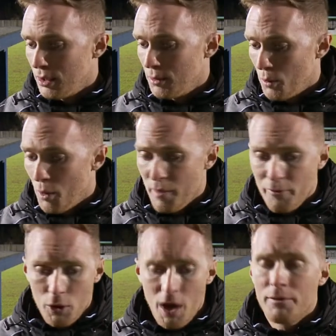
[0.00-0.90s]
we've
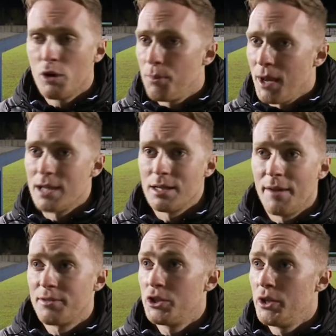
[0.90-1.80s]
got other good players that
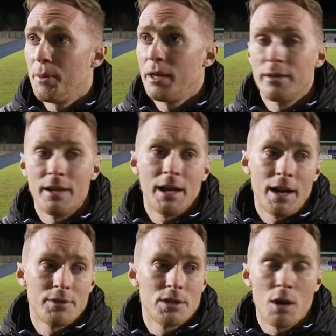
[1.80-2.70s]
have to chip in, and they're going
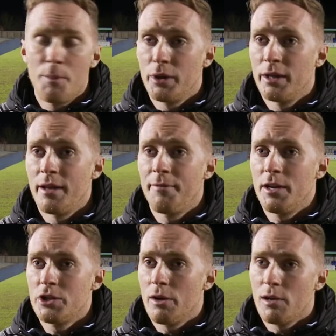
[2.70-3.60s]
to have to start putting in their
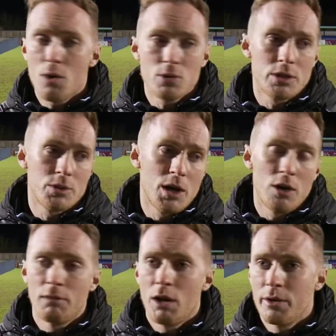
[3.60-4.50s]
fair share of goals because we
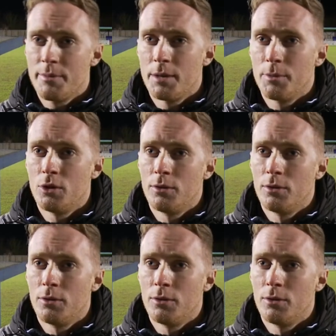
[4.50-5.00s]
can't rely on him anymore.